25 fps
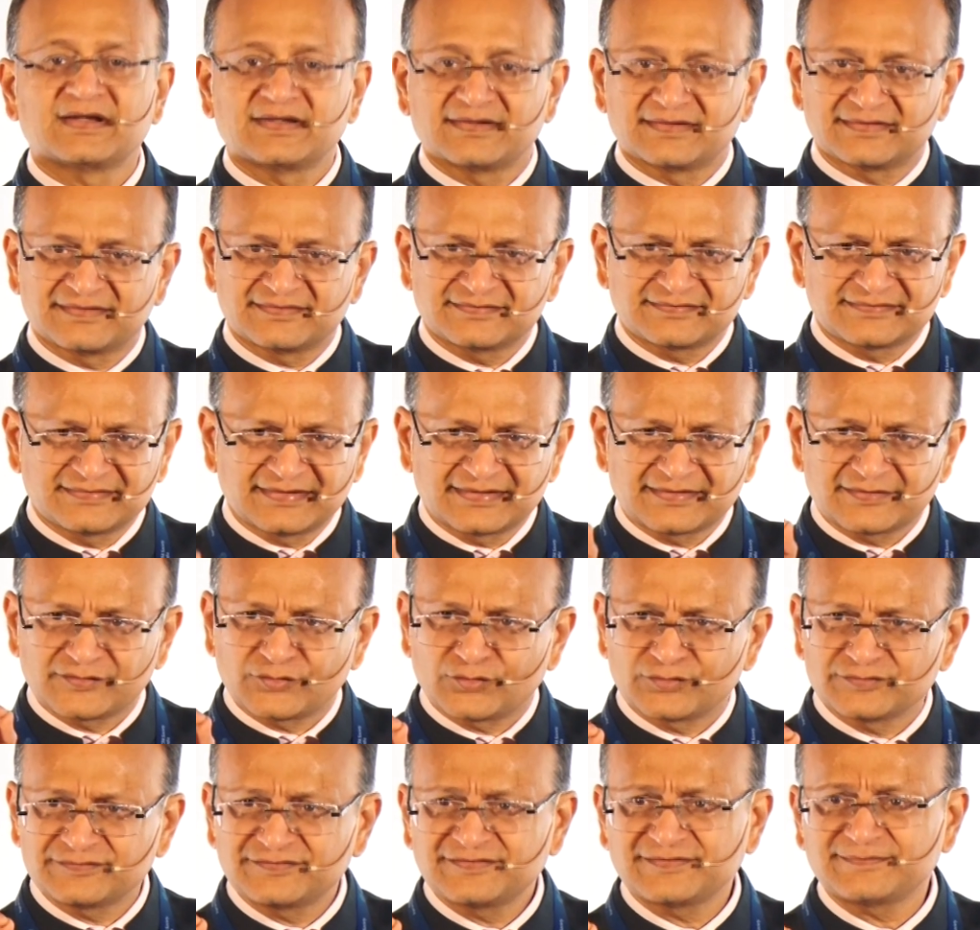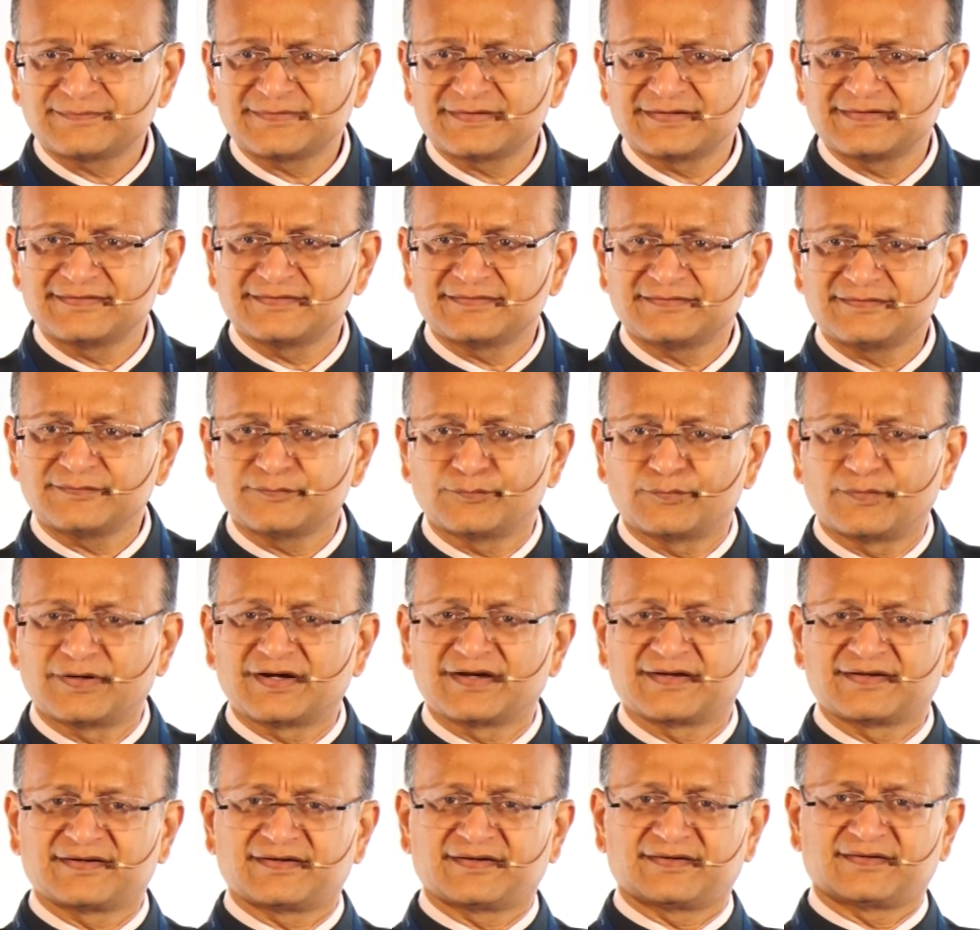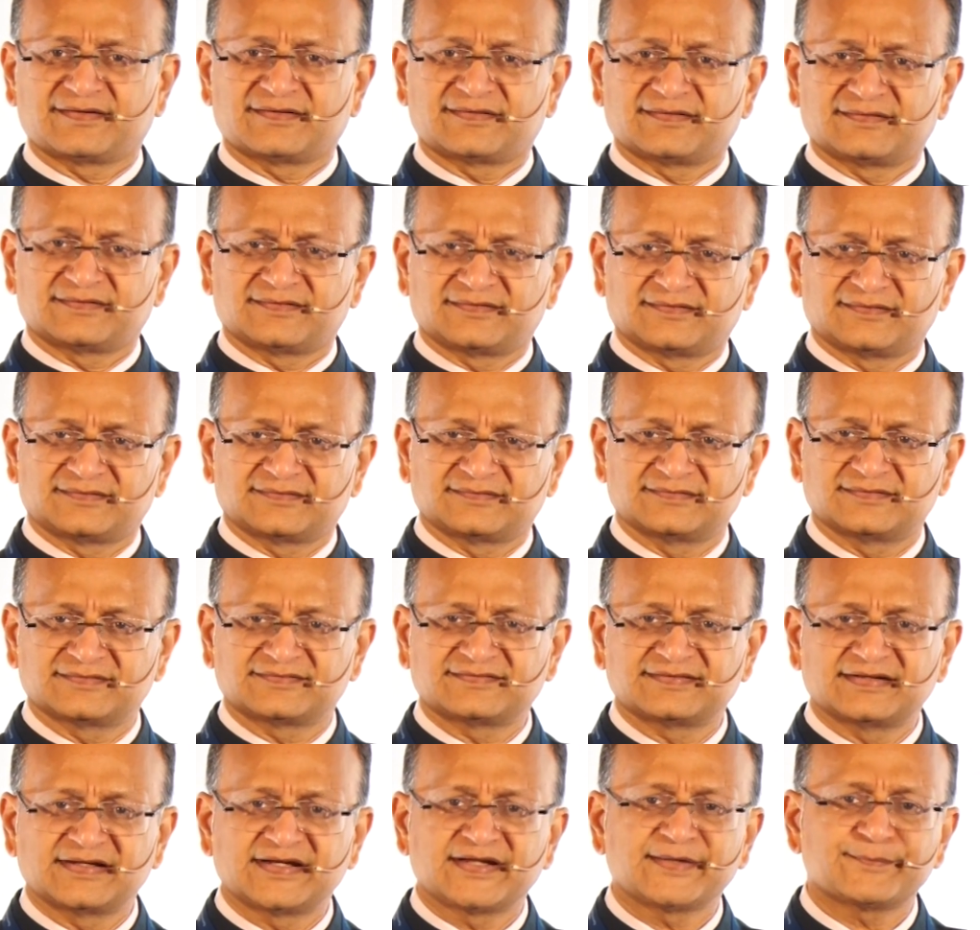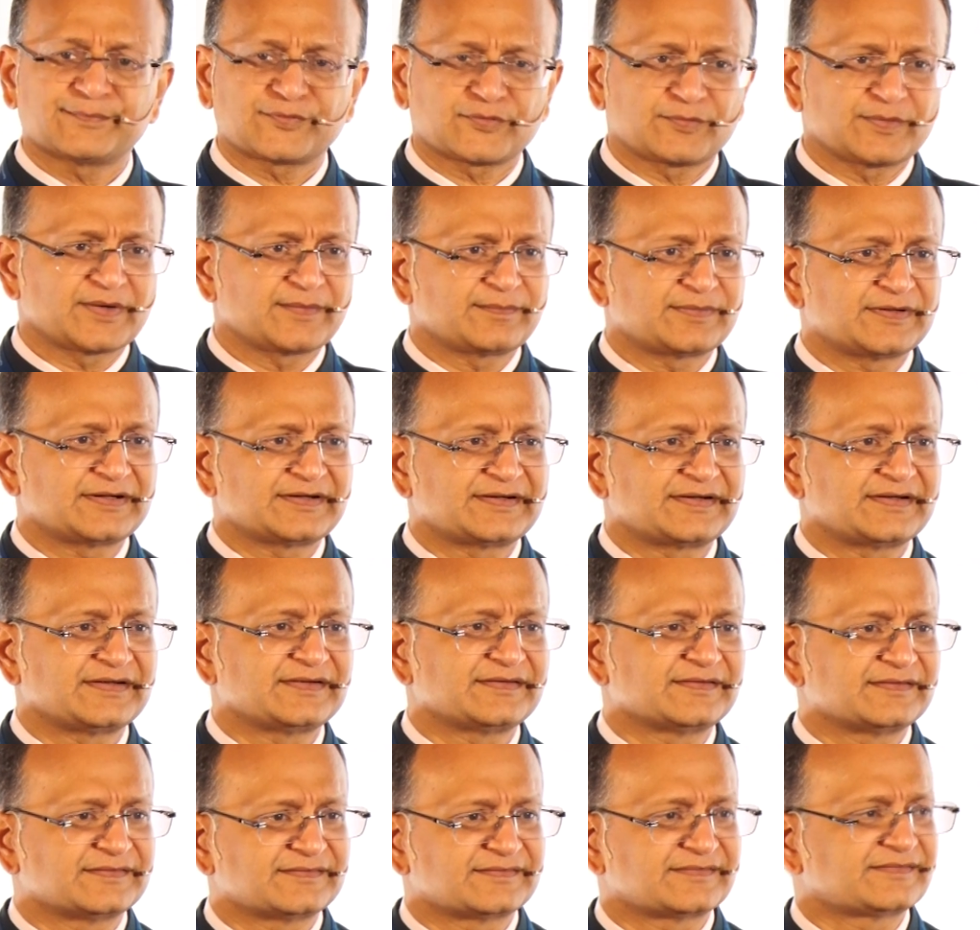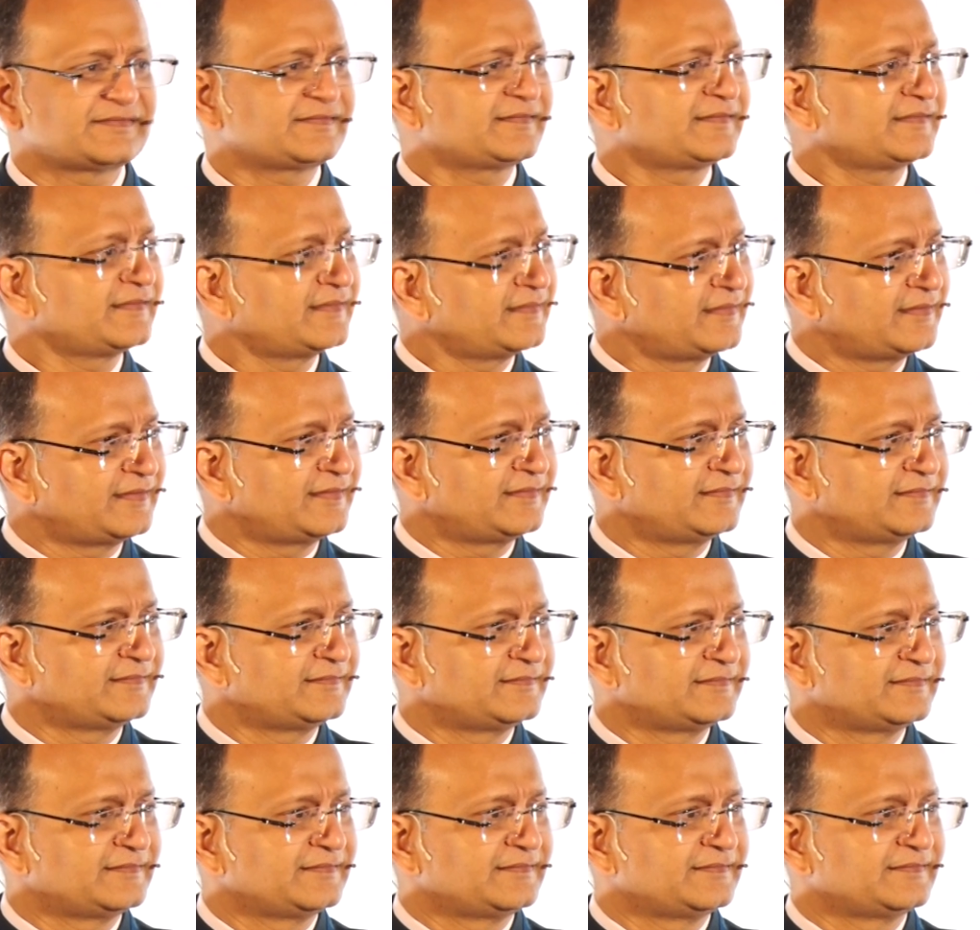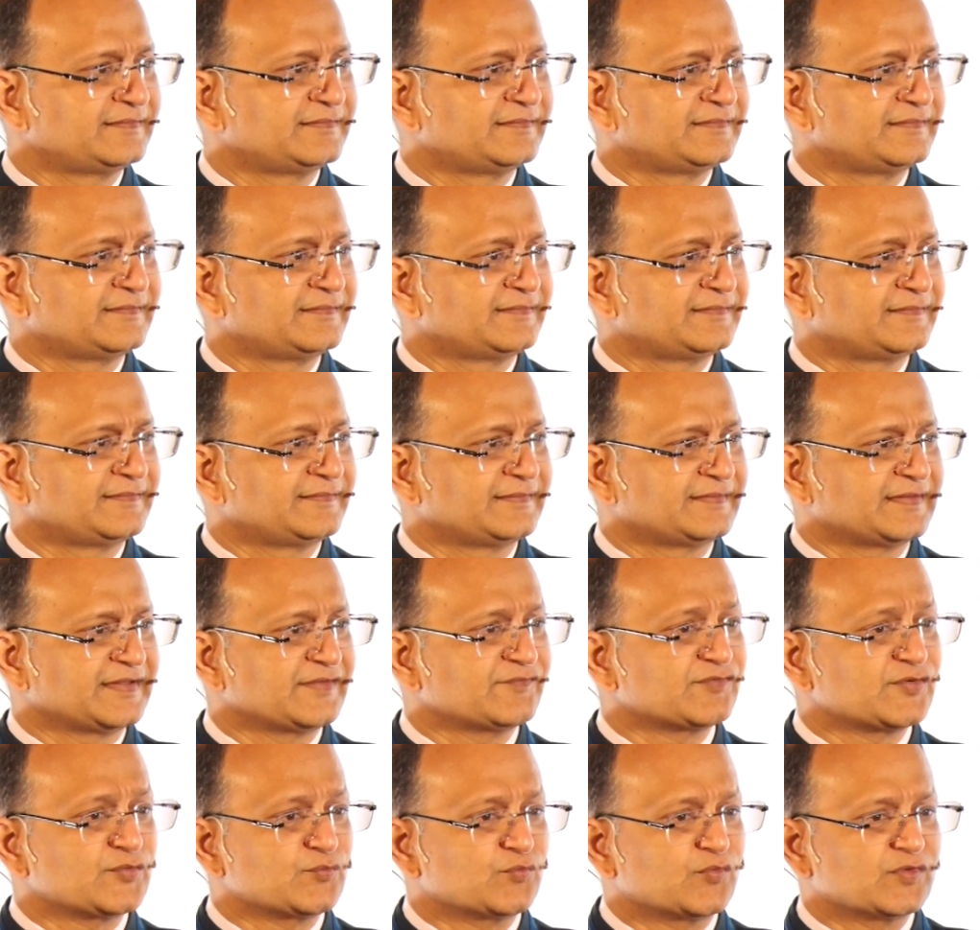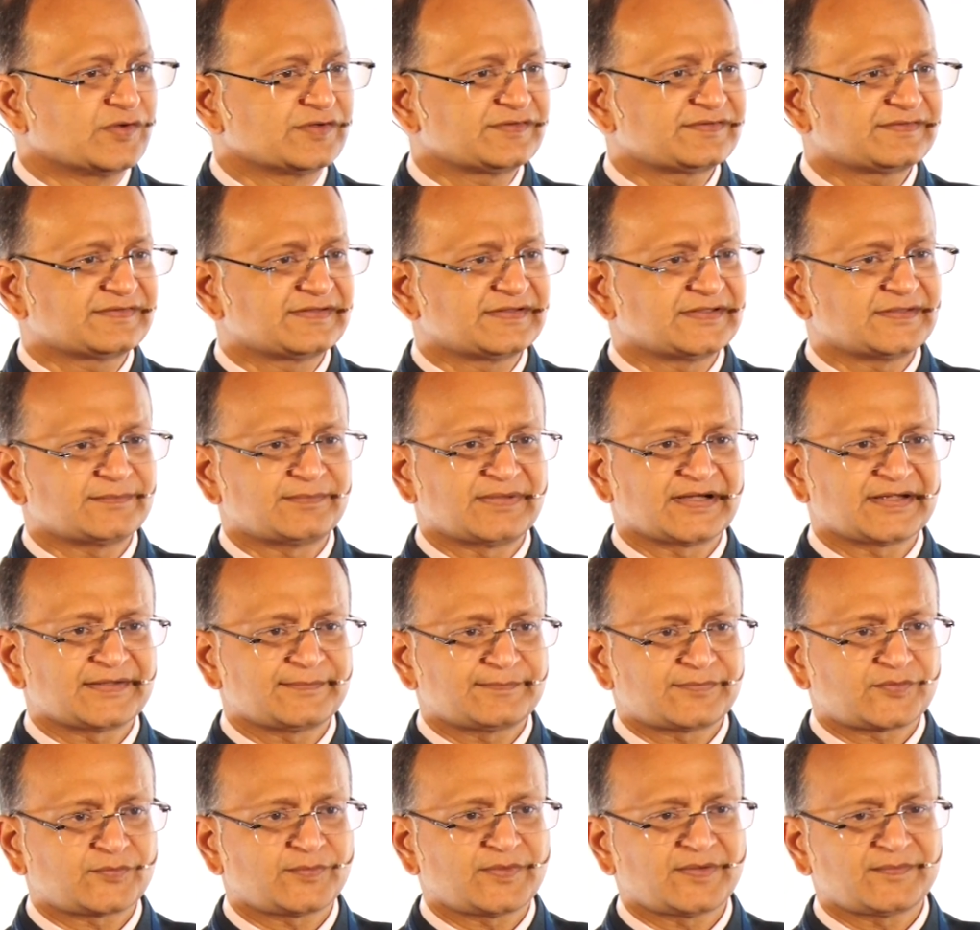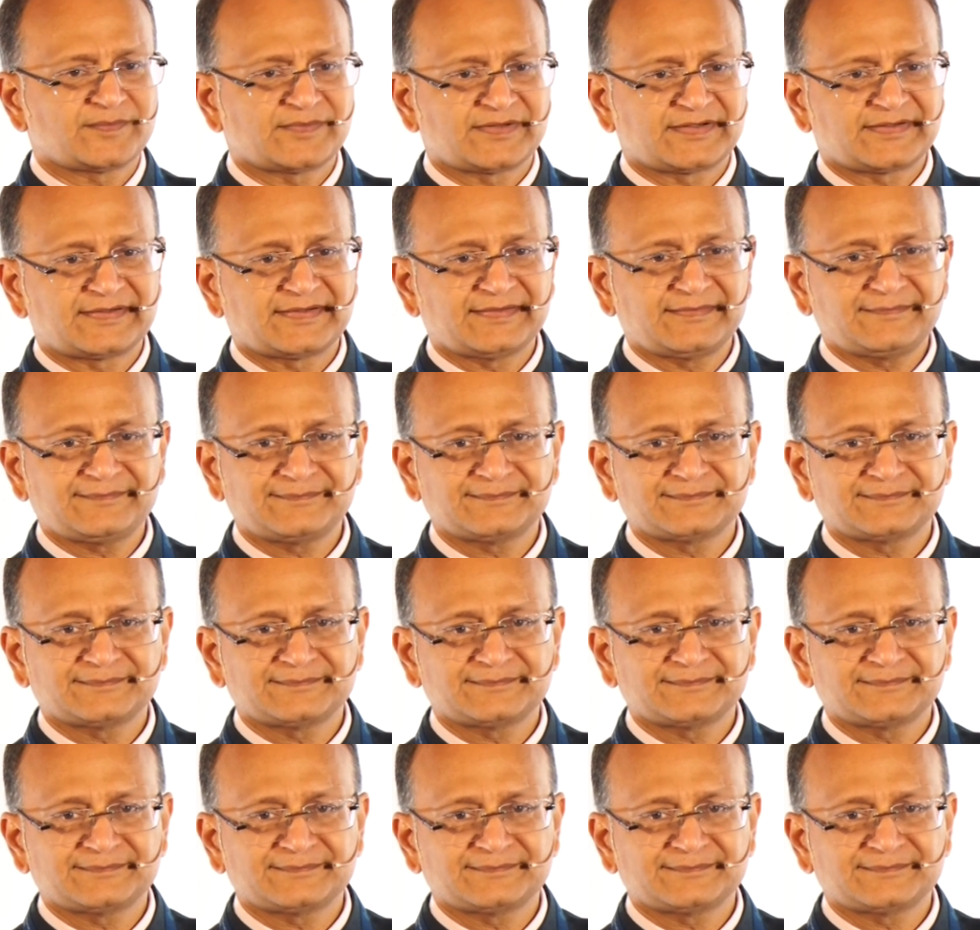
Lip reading: Is that concept clear? Why the selling probability is even worse than the buying probability?